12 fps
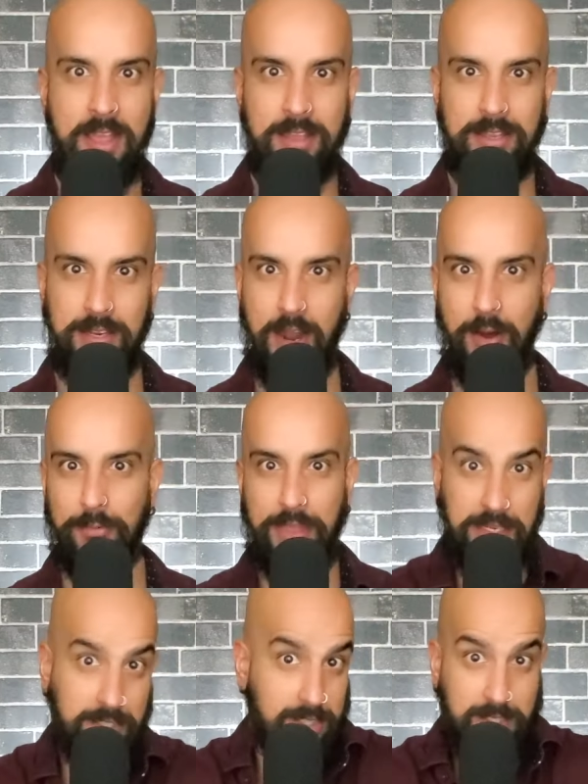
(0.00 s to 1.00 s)
You know,
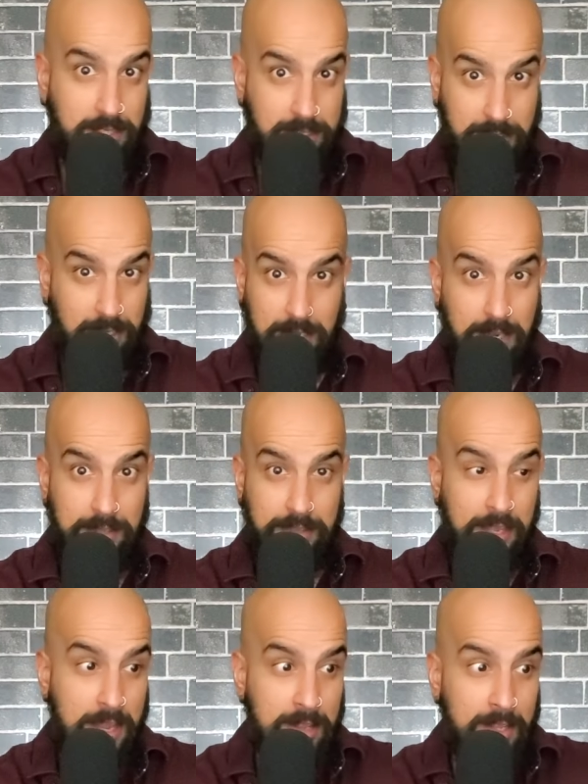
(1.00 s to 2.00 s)
that's uh,
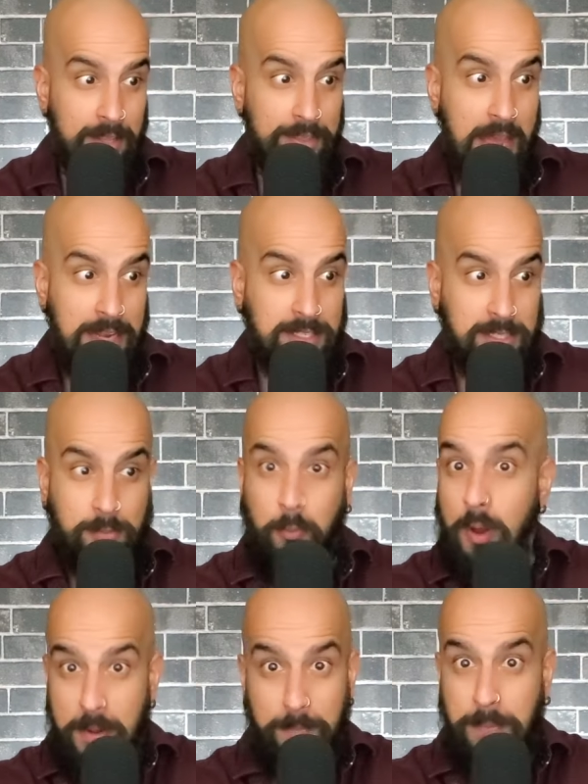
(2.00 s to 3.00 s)
the that's
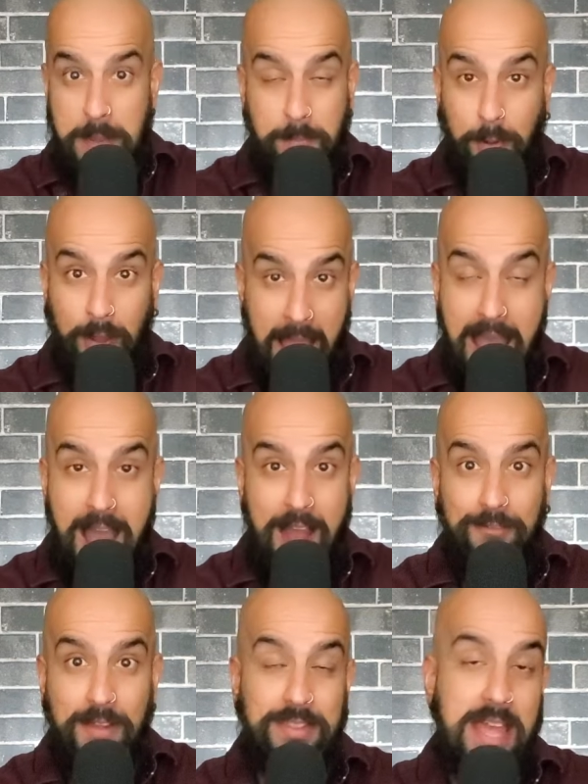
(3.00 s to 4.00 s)
what people
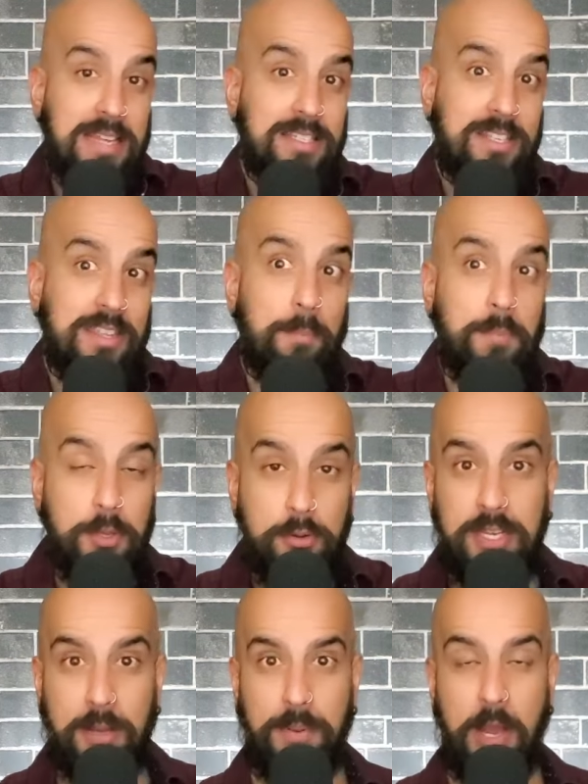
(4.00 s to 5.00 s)
have, and that's the
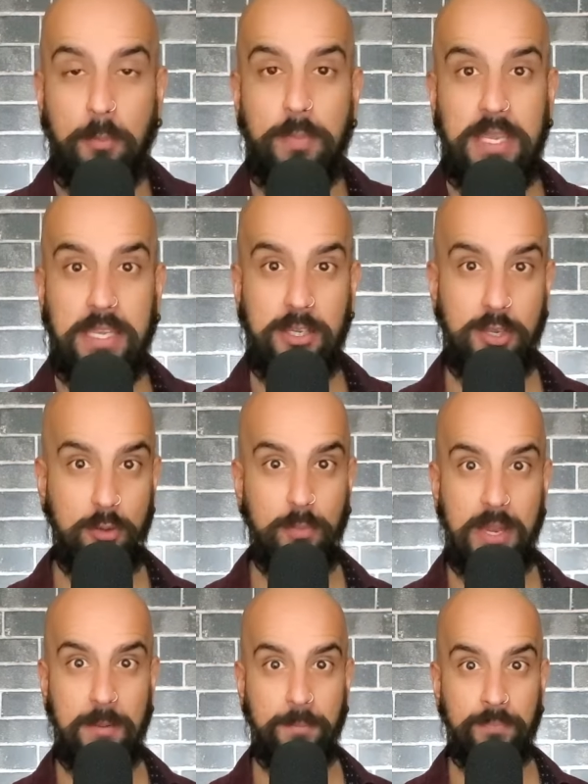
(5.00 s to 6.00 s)
beauty about being
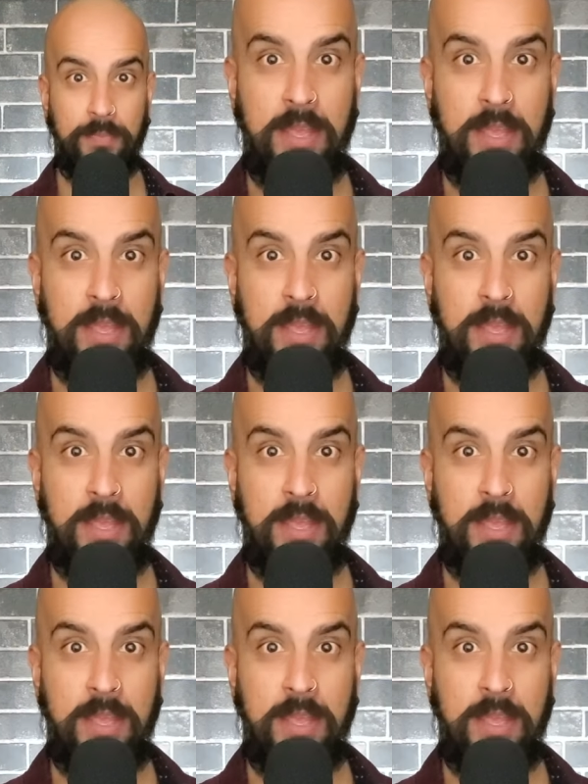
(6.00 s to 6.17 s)
human.